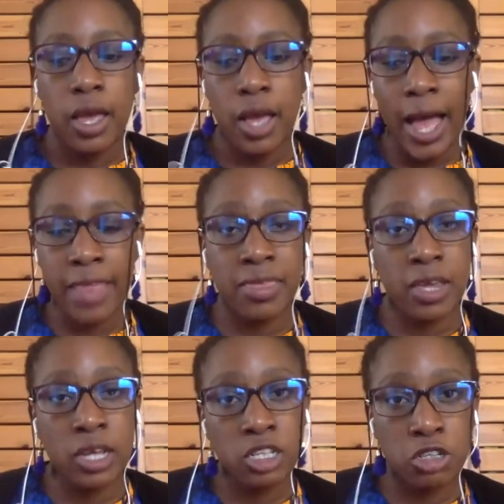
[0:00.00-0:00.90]
at
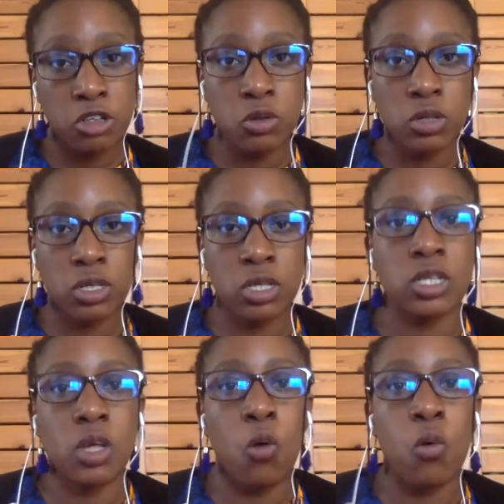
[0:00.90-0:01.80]
their
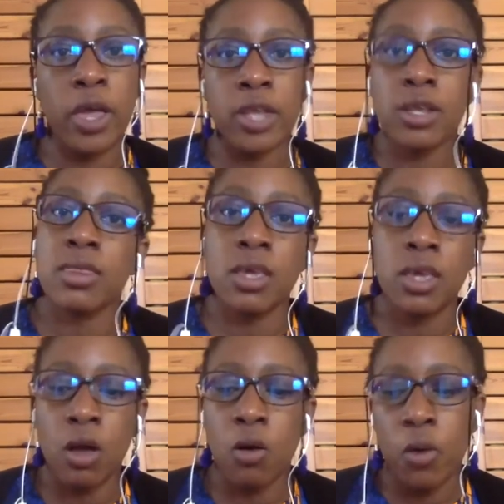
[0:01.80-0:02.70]
institutions or anything
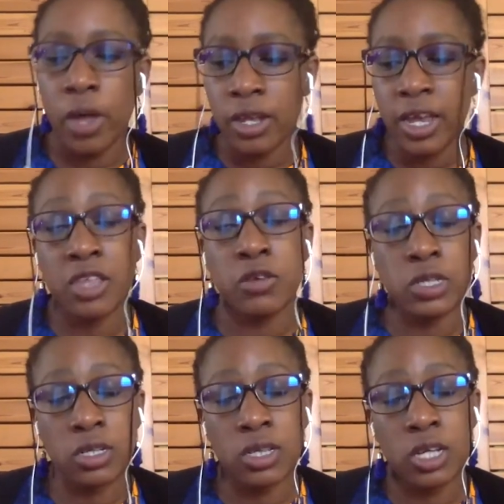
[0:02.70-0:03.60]
or any other
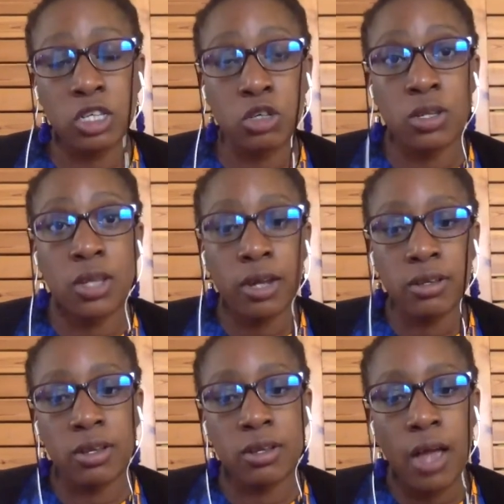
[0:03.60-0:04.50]
research that is
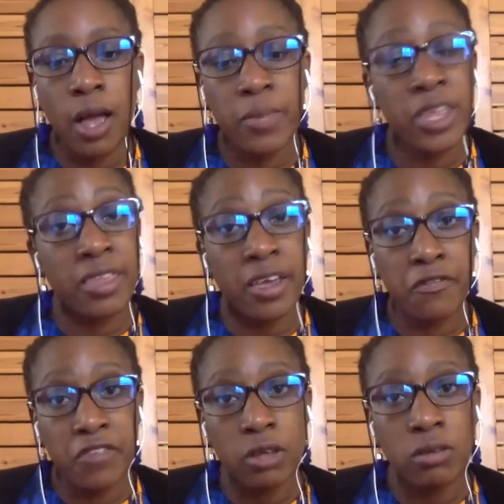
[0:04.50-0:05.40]
conducted in their
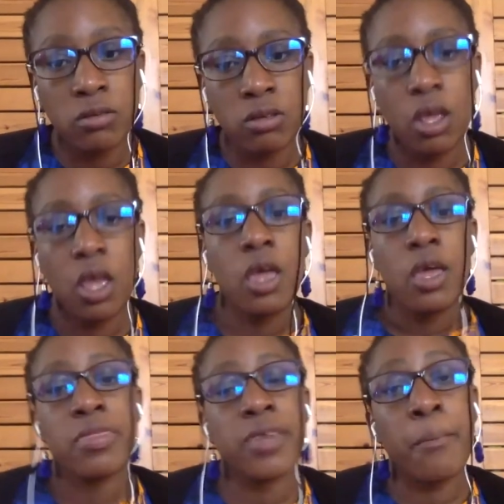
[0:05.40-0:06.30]
field.
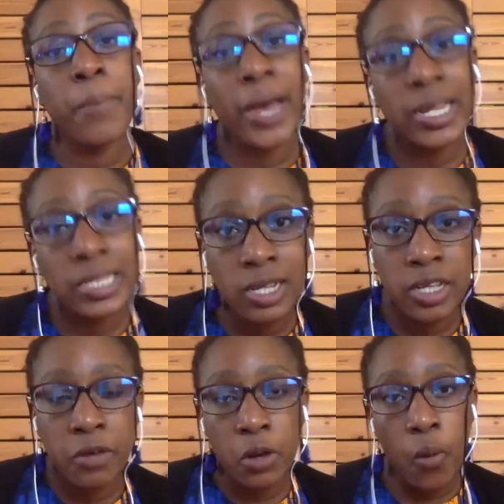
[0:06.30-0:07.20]
The
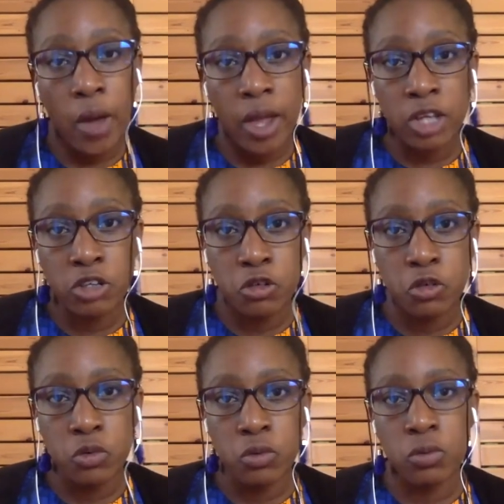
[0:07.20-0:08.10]
ambassadors are required
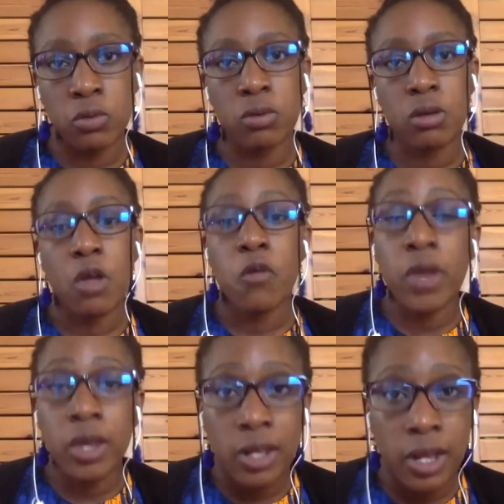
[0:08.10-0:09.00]
to
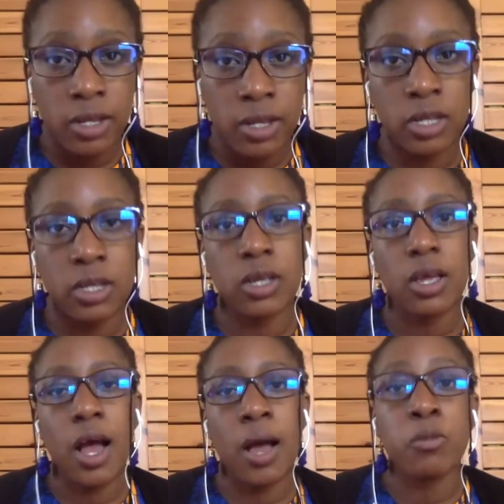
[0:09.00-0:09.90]
regularly
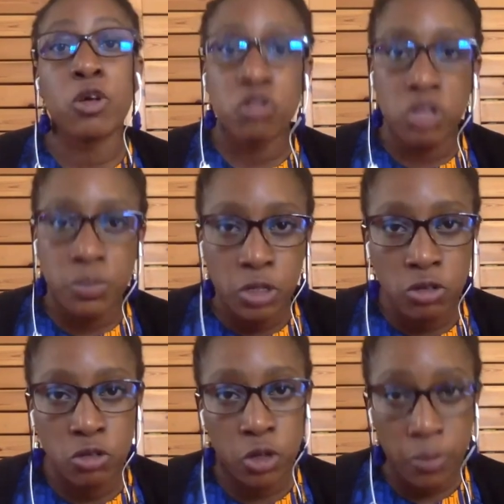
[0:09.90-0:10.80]

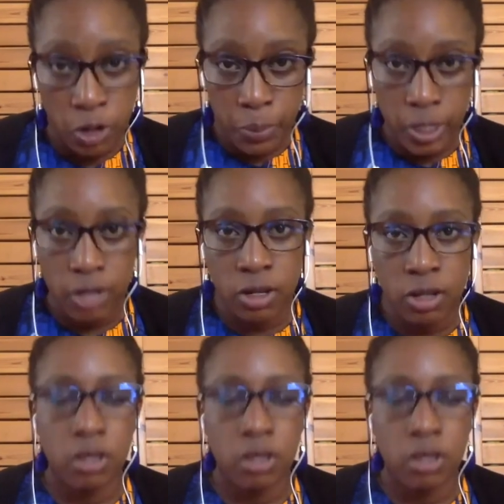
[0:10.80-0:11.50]
contribute to Immunopaedia.